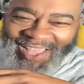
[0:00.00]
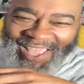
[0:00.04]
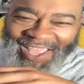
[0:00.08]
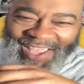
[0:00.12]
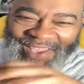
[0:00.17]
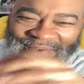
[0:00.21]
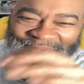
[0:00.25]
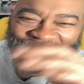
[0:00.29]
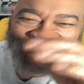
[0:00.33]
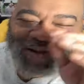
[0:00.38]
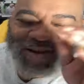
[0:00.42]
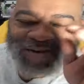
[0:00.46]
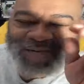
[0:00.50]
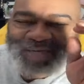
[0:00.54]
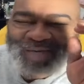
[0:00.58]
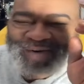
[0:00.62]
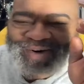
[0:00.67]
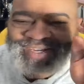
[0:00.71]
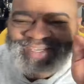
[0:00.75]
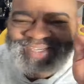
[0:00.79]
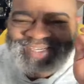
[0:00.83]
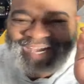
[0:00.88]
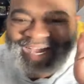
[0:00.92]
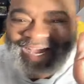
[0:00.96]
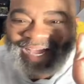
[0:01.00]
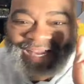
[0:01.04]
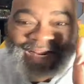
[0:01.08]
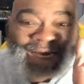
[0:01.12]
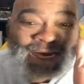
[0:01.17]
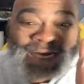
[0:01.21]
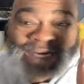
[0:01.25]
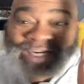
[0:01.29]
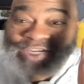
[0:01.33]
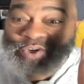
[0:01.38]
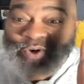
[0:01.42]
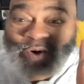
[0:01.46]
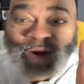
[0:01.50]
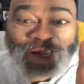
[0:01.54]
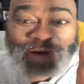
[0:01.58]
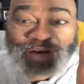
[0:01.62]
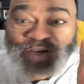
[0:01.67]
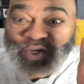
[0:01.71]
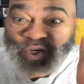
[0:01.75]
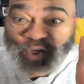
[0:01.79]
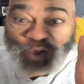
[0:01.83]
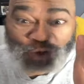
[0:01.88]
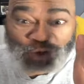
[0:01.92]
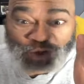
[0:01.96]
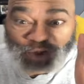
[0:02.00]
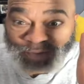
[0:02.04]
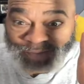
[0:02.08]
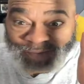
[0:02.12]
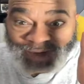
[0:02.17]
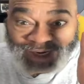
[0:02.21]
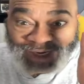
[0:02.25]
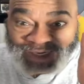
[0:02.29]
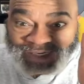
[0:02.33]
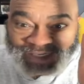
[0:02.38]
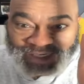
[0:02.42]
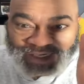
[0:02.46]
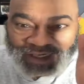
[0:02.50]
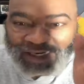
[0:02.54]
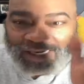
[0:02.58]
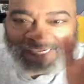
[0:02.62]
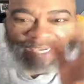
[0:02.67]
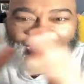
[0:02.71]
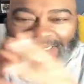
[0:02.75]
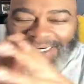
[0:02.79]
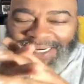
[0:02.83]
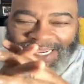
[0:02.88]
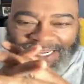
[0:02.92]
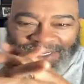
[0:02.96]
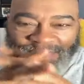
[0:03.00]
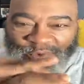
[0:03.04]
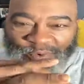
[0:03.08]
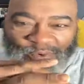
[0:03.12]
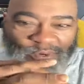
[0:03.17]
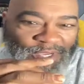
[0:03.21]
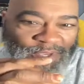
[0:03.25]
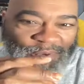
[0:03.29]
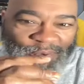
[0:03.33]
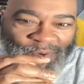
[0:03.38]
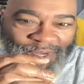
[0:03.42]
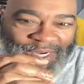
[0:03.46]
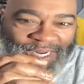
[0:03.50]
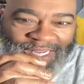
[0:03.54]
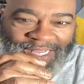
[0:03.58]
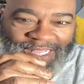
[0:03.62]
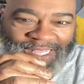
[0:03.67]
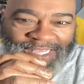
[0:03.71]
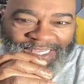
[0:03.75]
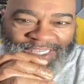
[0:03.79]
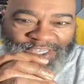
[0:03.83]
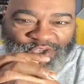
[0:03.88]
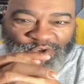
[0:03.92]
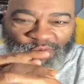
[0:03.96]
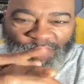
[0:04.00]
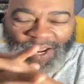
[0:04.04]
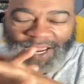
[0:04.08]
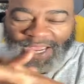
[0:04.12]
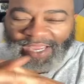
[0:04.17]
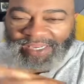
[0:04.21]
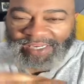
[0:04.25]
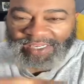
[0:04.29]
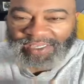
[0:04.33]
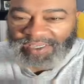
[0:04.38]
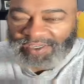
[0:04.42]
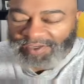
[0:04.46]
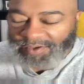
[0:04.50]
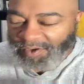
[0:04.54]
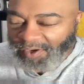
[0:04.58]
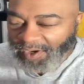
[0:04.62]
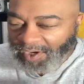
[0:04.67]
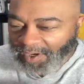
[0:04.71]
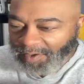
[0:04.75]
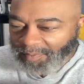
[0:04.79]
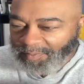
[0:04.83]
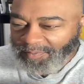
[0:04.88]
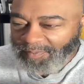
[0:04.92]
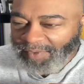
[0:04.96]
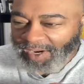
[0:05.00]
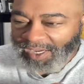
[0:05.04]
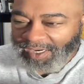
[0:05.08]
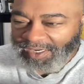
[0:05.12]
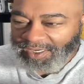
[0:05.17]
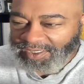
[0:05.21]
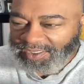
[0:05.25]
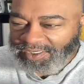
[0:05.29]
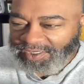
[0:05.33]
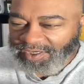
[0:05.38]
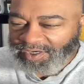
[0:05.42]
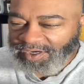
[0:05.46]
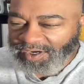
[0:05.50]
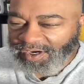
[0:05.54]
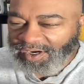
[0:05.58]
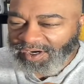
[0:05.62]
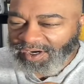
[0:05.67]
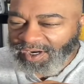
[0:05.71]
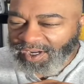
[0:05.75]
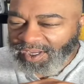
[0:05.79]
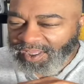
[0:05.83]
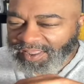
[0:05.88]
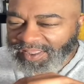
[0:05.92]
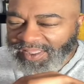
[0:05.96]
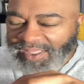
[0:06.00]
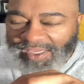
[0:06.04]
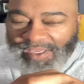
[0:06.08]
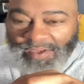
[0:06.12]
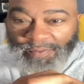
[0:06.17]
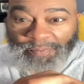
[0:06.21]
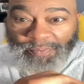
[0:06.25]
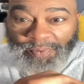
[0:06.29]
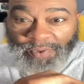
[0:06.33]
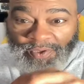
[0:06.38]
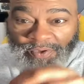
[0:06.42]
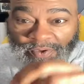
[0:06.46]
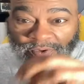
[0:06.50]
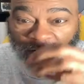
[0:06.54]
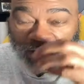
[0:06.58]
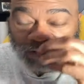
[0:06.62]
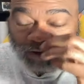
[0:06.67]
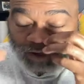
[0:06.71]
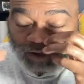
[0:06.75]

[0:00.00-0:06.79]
Amen. Praise God. Trying to do too much. That's really what it is. Trying to monitor the computer,